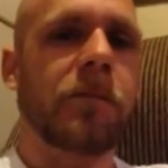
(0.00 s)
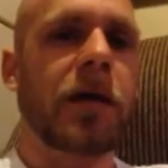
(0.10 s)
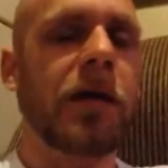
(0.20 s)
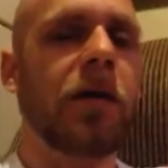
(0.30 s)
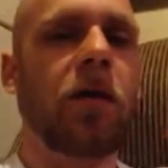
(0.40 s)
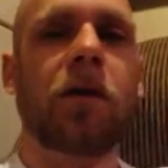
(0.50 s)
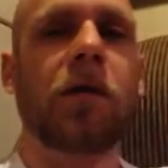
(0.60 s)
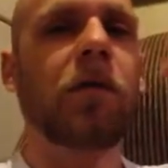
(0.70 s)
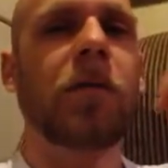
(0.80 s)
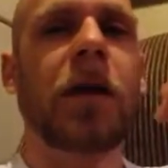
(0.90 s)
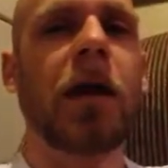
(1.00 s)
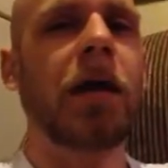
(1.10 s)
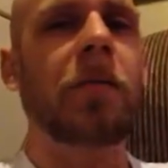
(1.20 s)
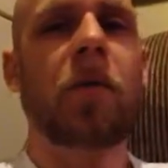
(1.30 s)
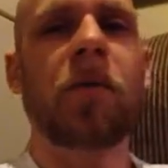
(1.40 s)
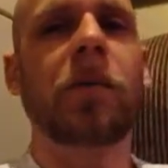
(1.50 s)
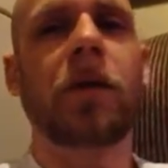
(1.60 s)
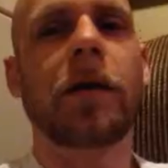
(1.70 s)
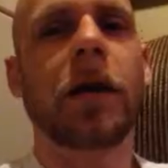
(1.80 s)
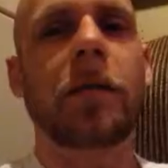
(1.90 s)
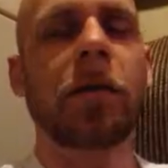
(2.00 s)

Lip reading: I get called noob in any multiplayer game